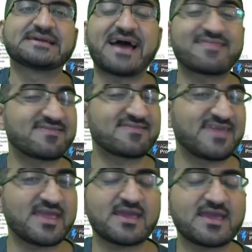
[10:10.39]
The other
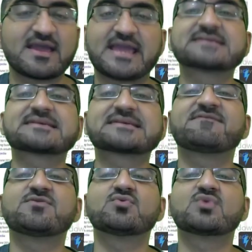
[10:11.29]
thing is,
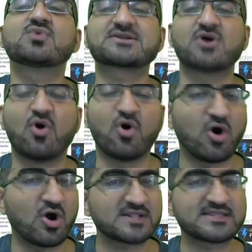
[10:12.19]
if you get
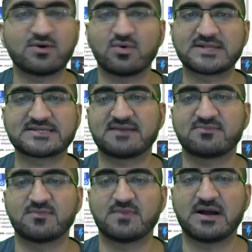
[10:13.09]
all the
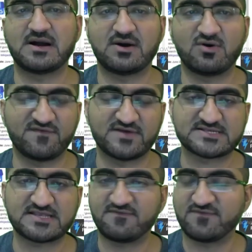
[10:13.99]
one-time
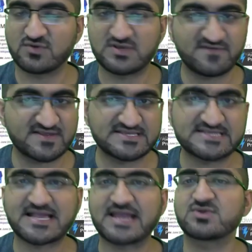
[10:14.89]
offers, if you
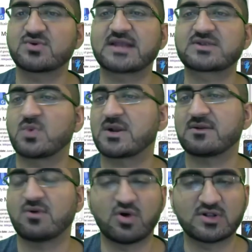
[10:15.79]
decide you get
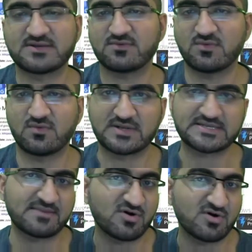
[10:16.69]
all the
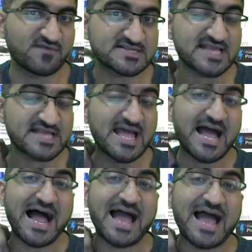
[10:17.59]
one-time offers,
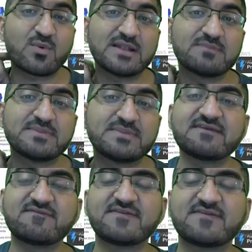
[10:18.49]
I will be
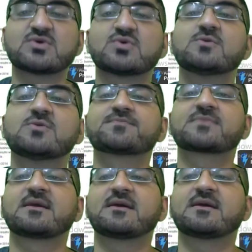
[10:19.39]
giving you
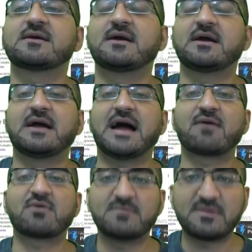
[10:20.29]

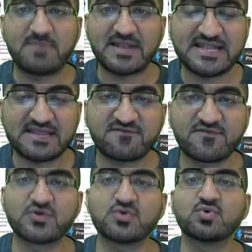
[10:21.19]
I will be building
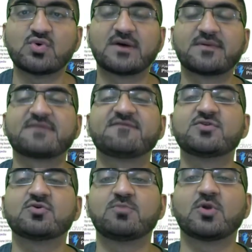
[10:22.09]
for you a
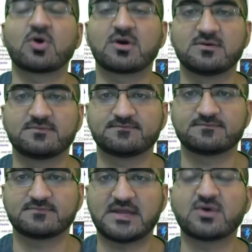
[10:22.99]
review blog.
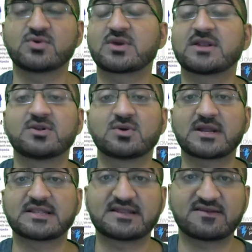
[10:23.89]
Now you can
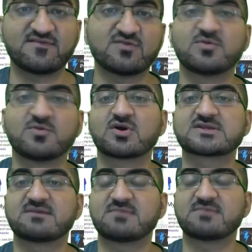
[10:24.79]
look at the review blog
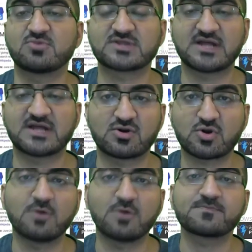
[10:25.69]
at
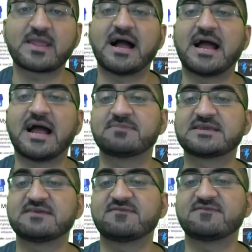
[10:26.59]
samirmukhtar.com. I'll
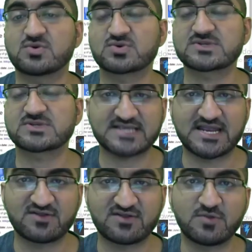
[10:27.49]
be giving you such
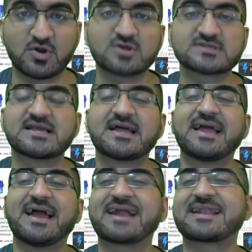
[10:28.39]
kind of blogs,
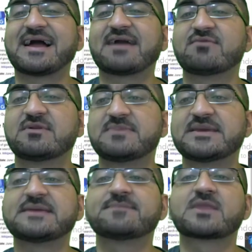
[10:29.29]
and I will
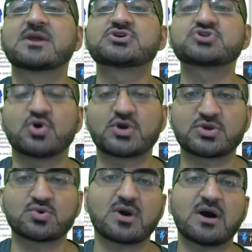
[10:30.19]
be
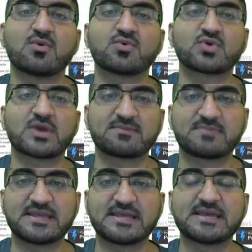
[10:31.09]
showing you how you
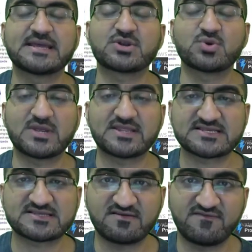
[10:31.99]
can be doing
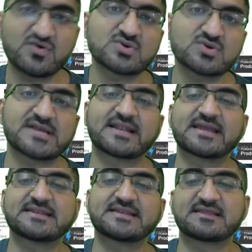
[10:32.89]
these reviews
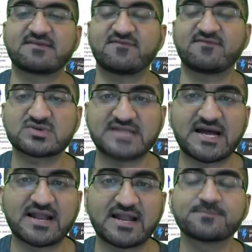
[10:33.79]
and getting the reviews
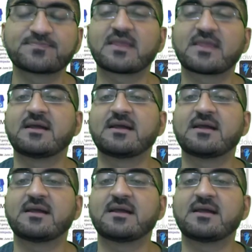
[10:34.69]
done.